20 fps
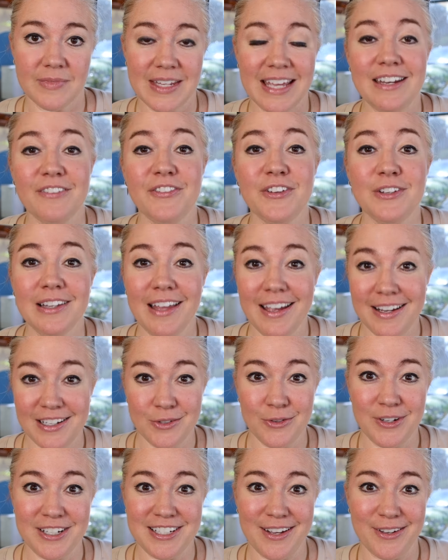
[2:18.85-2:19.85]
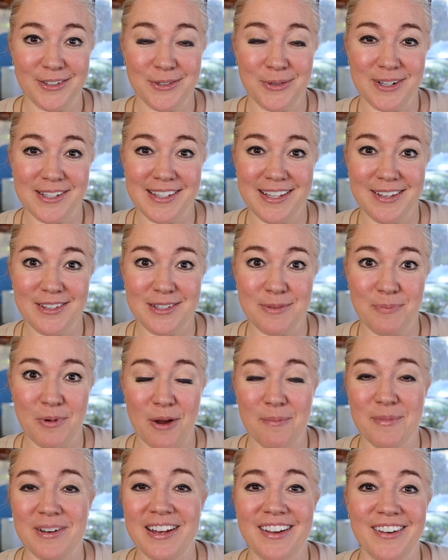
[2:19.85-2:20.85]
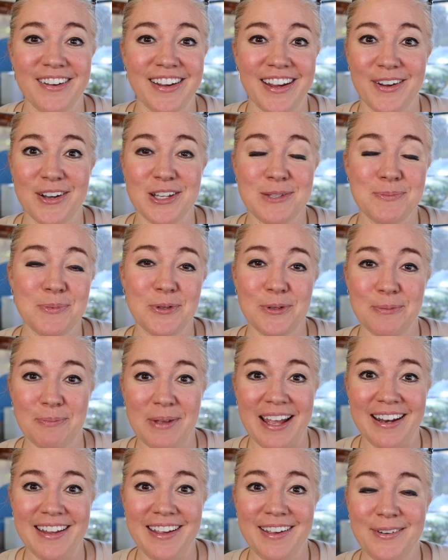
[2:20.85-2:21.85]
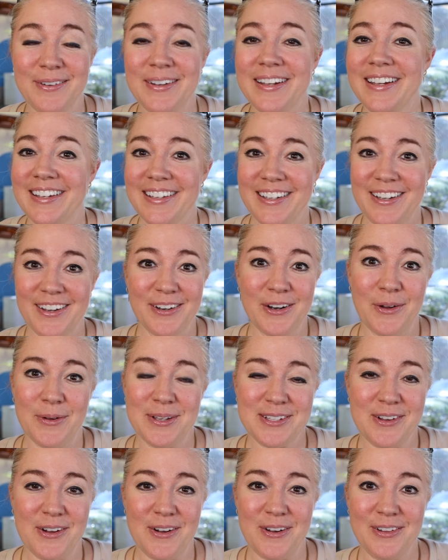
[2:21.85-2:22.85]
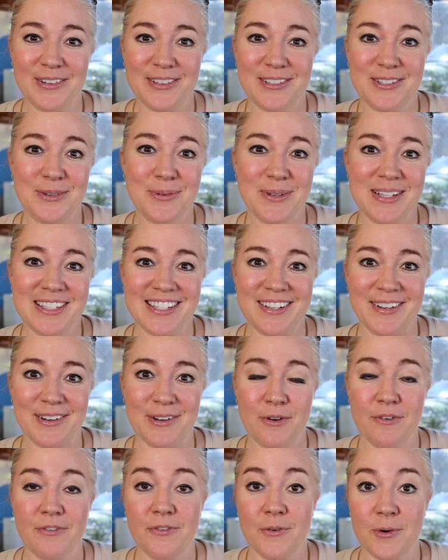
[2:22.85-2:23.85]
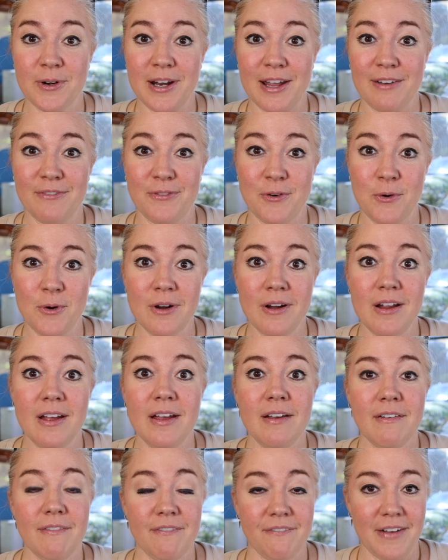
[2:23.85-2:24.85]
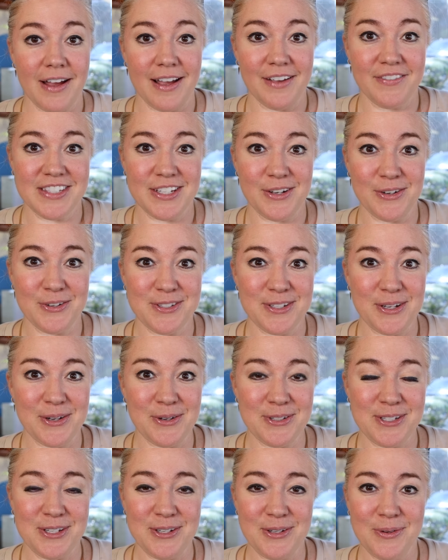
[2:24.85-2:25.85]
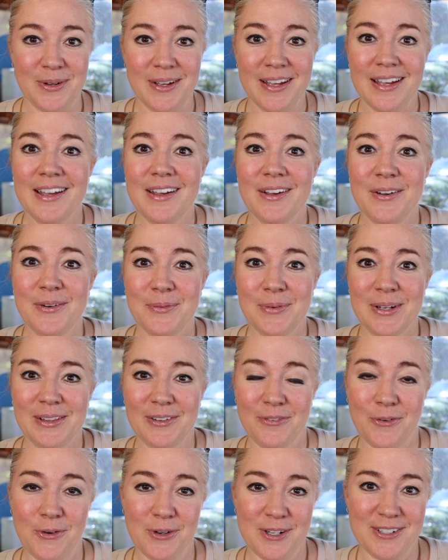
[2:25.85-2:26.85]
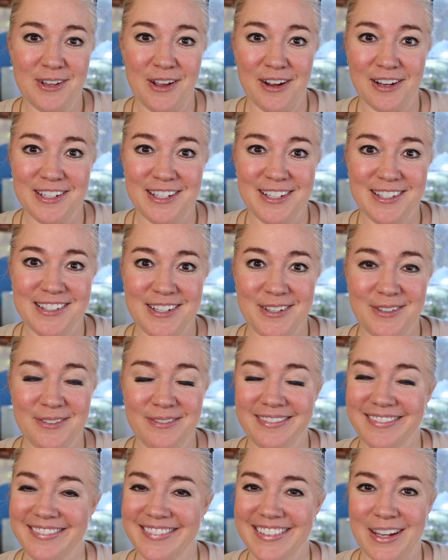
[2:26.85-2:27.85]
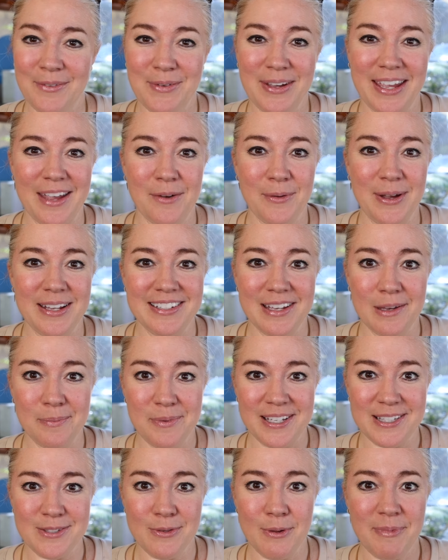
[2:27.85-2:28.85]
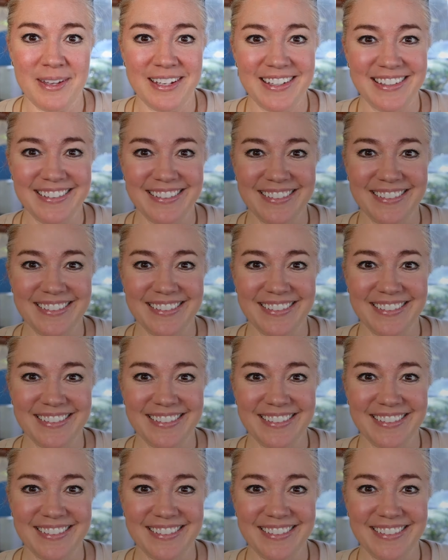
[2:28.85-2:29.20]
And if you'd like to reach out to our sales department here at Gary's Pool and Patio, you can always call 210-494-5002. We look forward to talking to you soon, and we can't wait to help you get swimming.